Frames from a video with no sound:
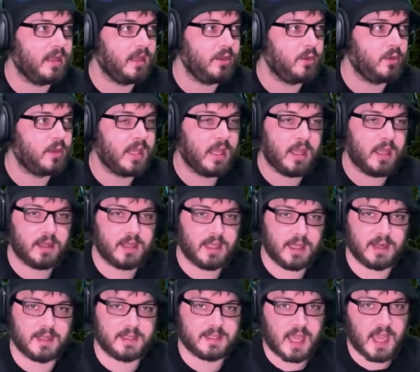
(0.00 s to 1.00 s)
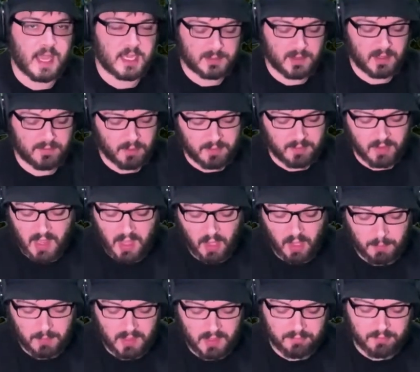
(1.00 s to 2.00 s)
You can't get attack speed from your
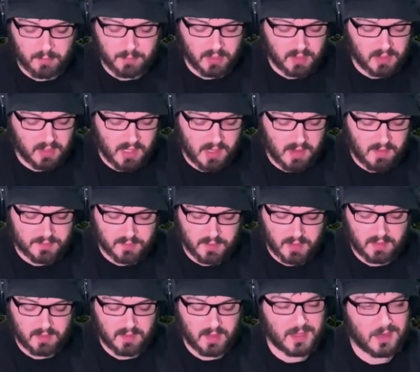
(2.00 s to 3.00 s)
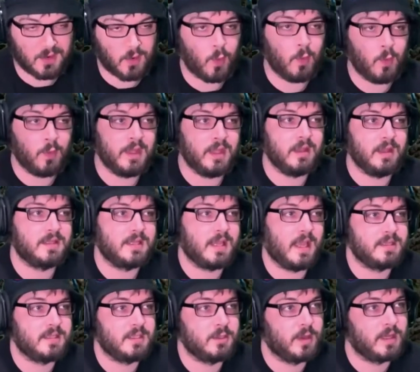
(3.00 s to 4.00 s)
helmet, from your gloves, or anything. It only
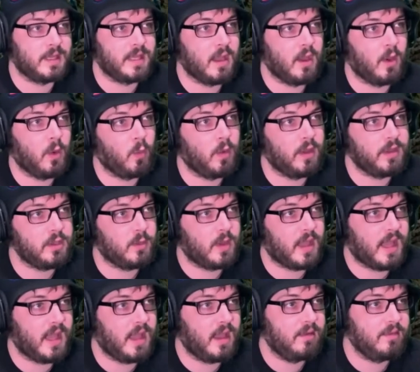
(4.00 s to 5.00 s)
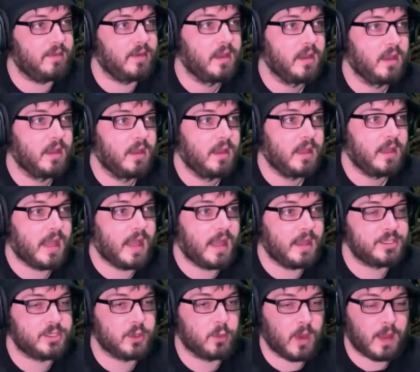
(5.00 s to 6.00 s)
takes into account what you have
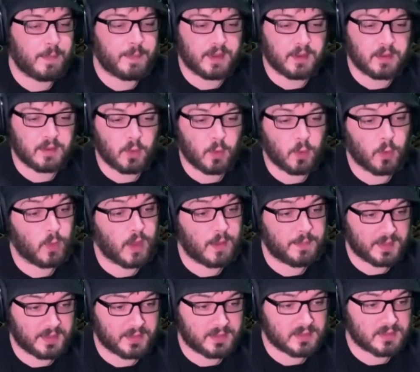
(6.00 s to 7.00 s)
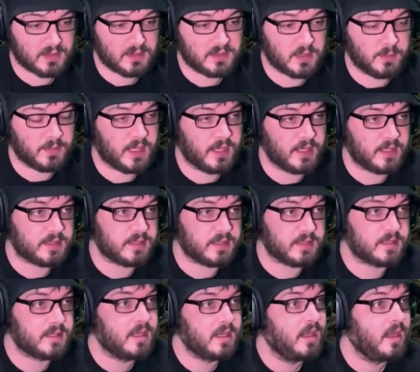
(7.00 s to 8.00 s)
as your weapon or weapons in some
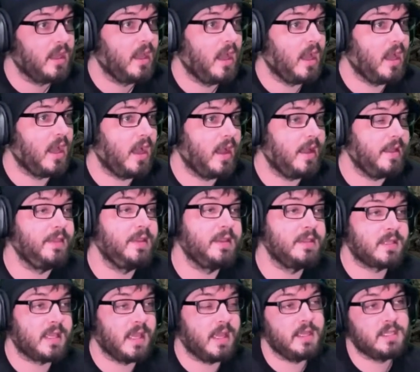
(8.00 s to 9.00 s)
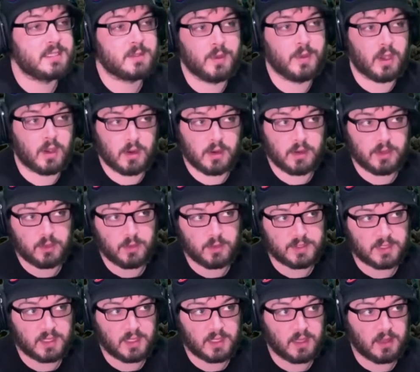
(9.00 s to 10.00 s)
cases. In this case, we are
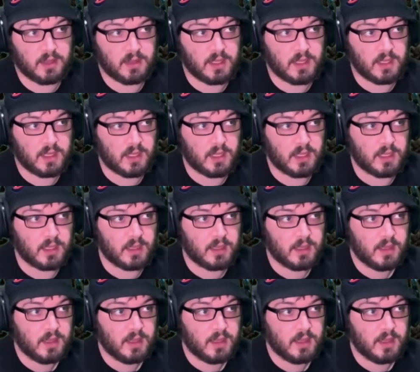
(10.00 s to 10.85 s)
using the